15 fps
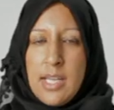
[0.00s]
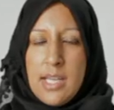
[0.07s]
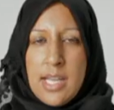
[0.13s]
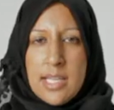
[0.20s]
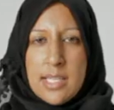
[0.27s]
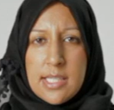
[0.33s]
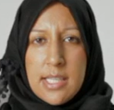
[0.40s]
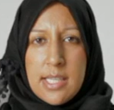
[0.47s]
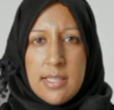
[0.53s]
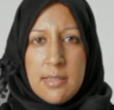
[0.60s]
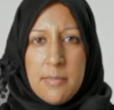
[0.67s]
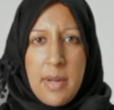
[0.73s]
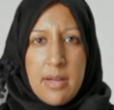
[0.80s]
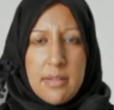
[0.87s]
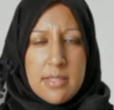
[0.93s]
Let's think
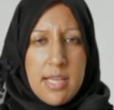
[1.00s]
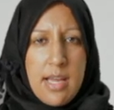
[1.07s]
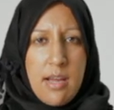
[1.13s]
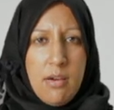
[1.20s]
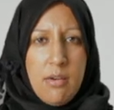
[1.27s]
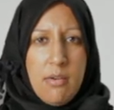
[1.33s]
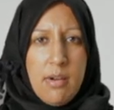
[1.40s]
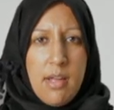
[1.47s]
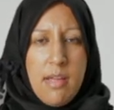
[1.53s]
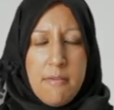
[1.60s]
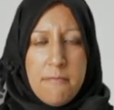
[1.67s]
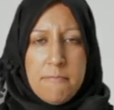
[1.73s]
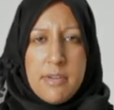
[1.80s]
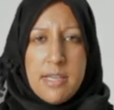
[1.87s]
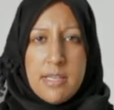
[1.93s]
about how
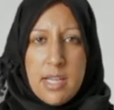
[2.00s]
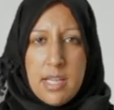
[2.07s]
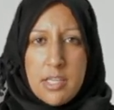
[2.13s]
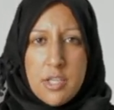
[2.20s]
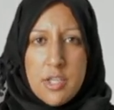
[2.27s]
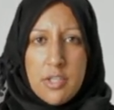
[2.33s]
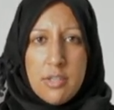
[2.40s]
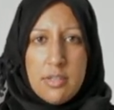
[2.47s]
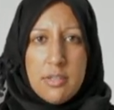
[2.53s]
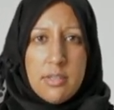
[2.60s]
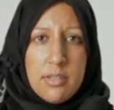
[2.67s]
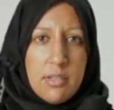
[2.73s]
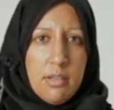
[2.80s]
every nation,